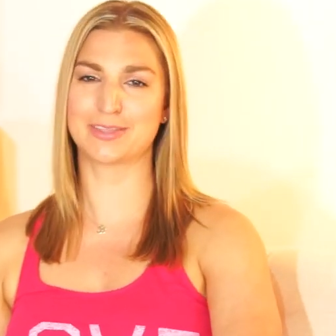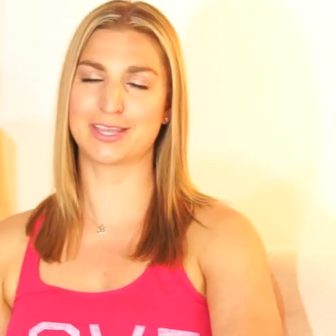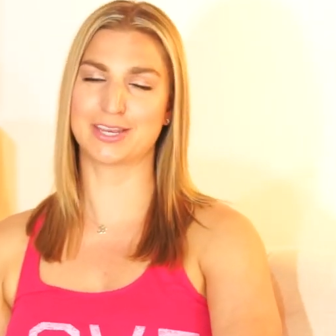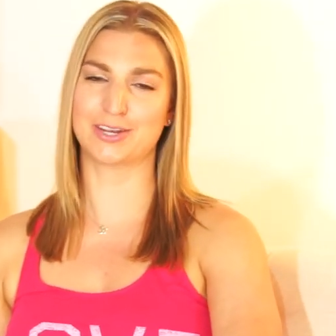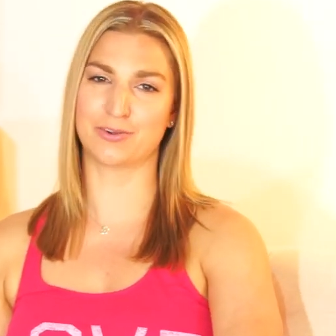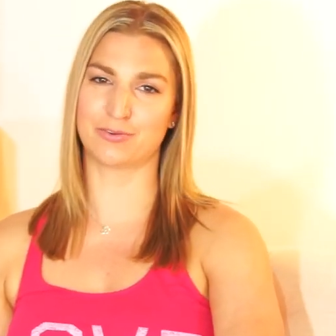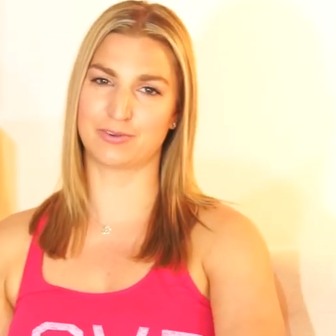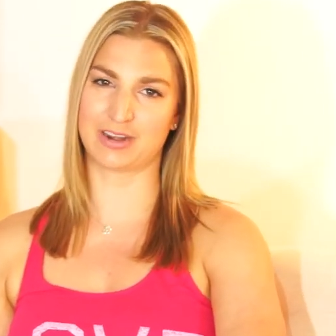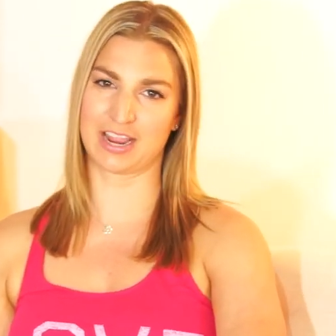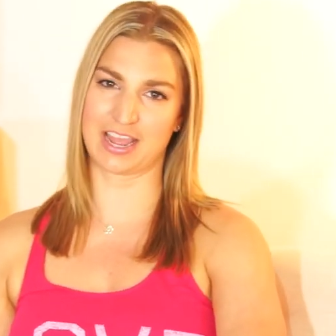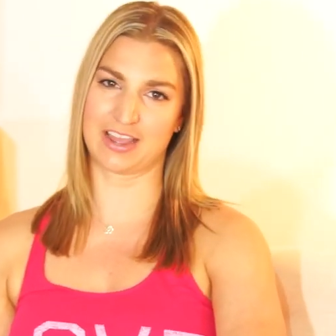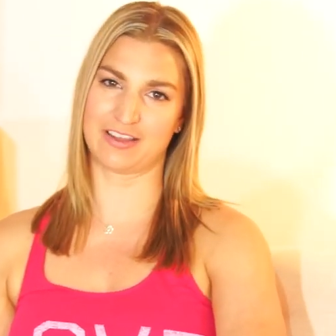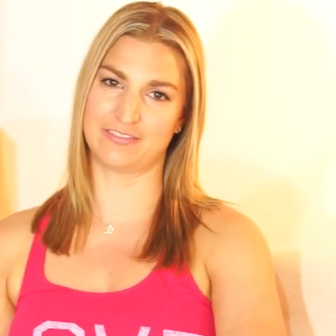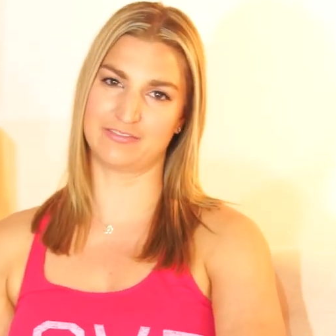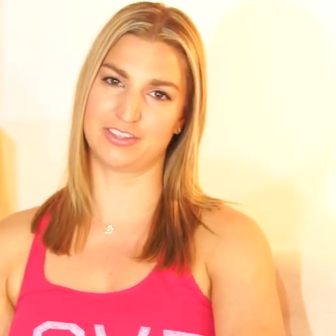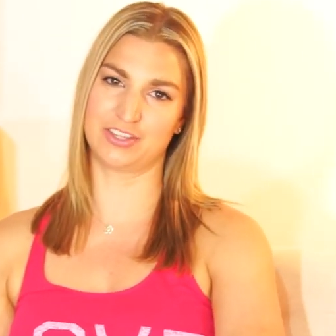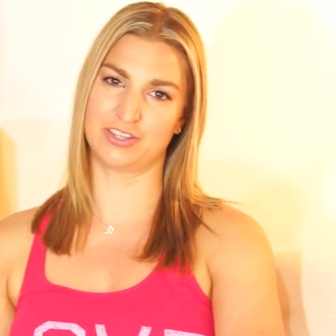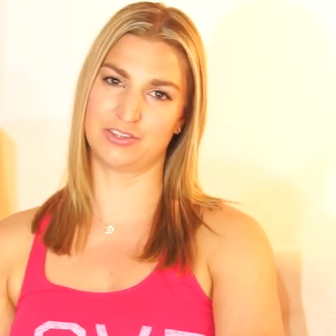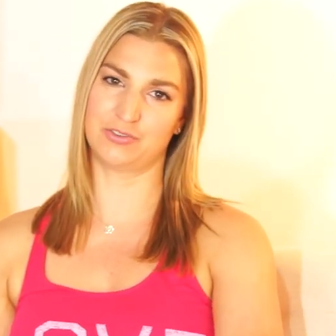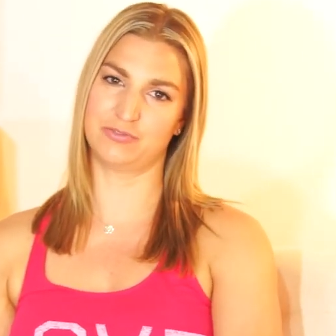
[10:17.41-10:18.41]
they don't
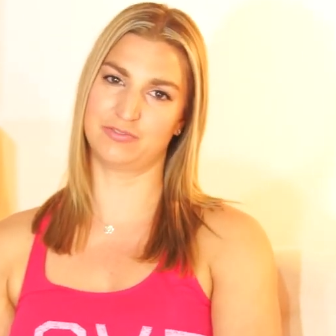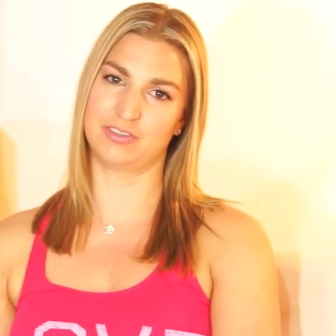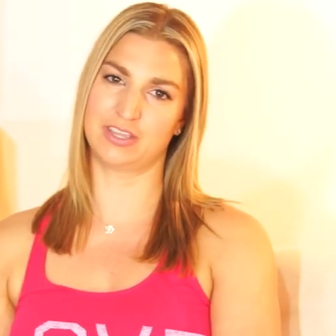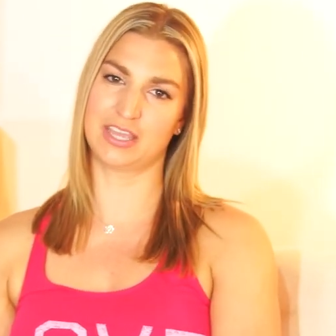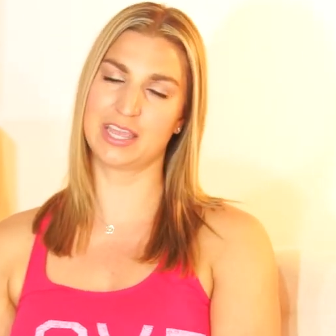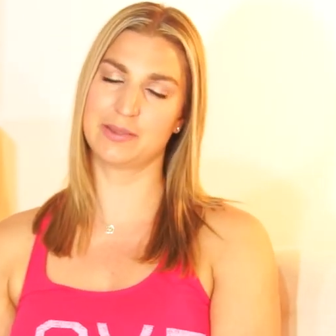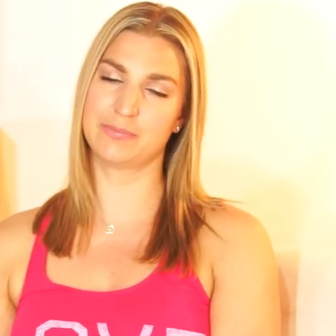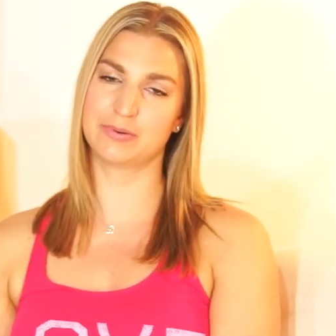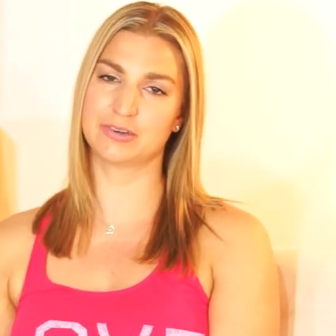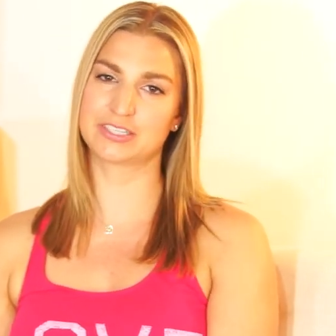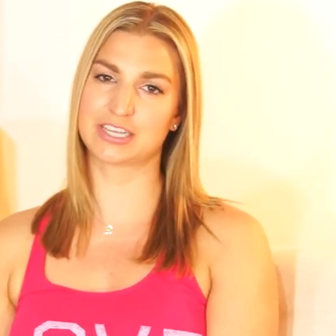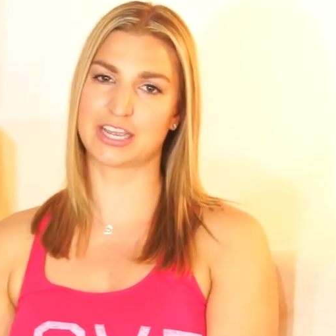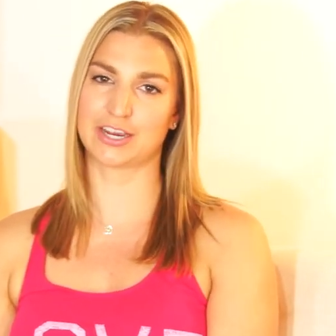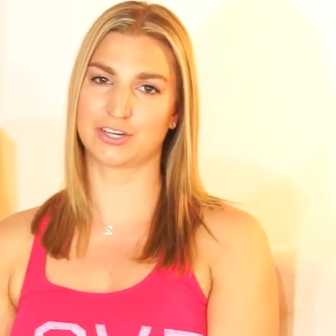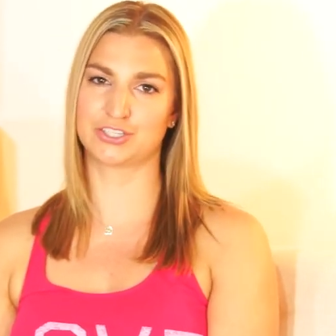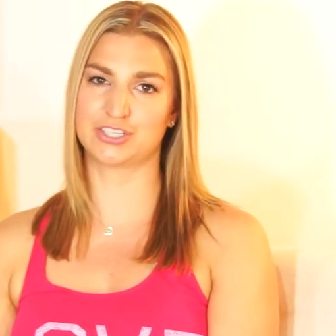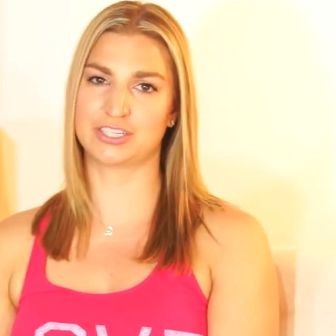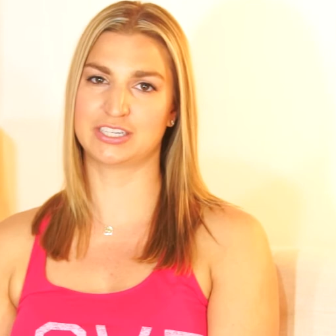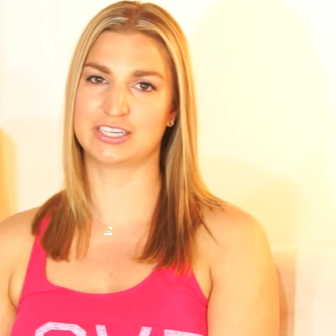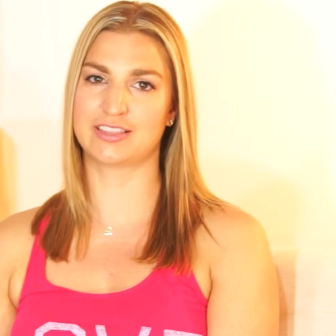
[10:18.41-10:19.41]
have the UVA
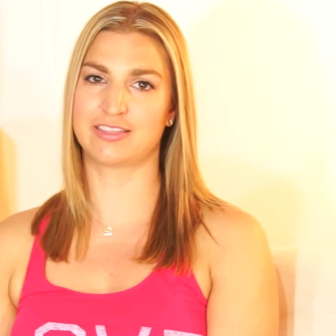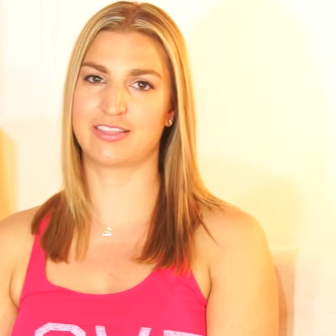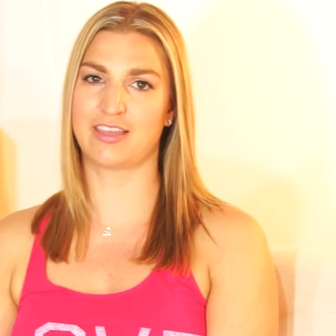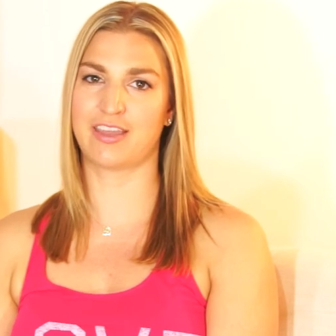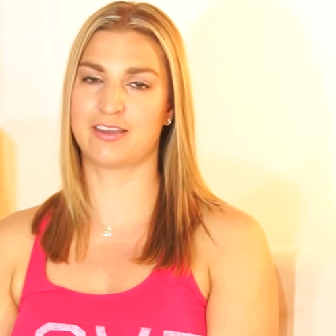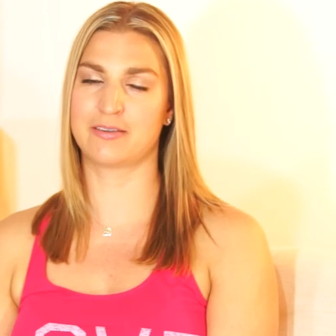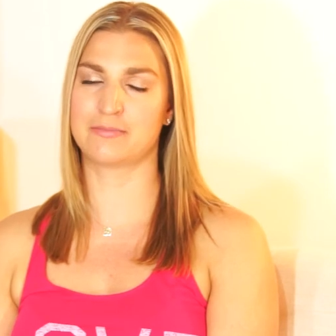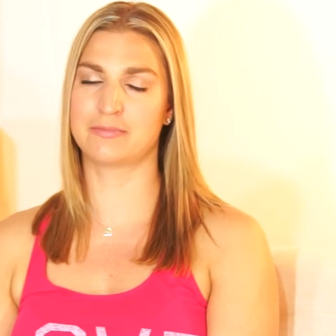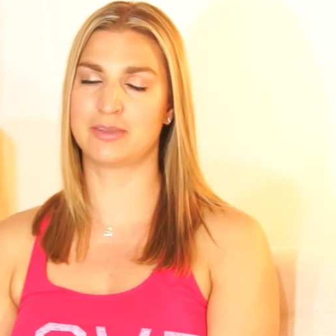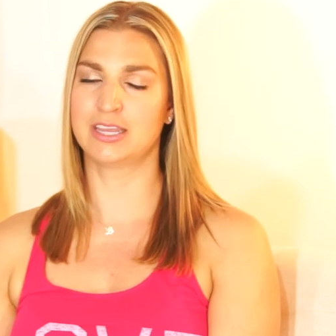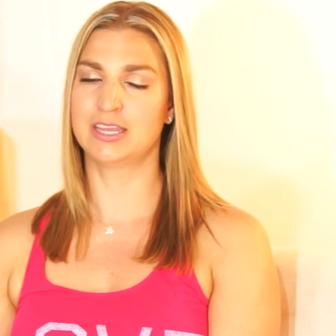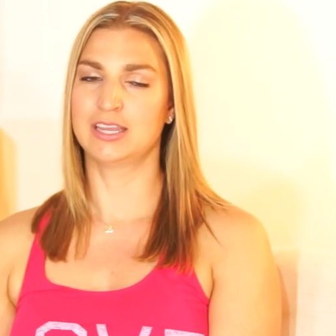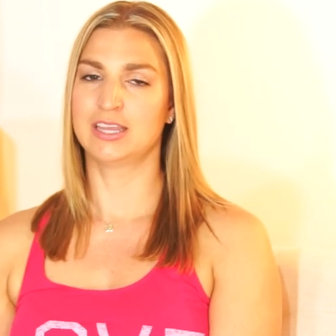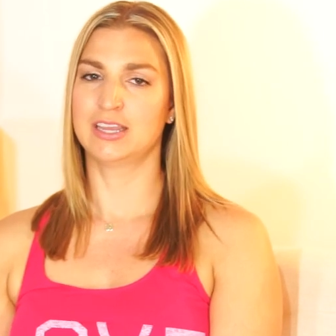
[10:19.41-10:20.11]
protection in them.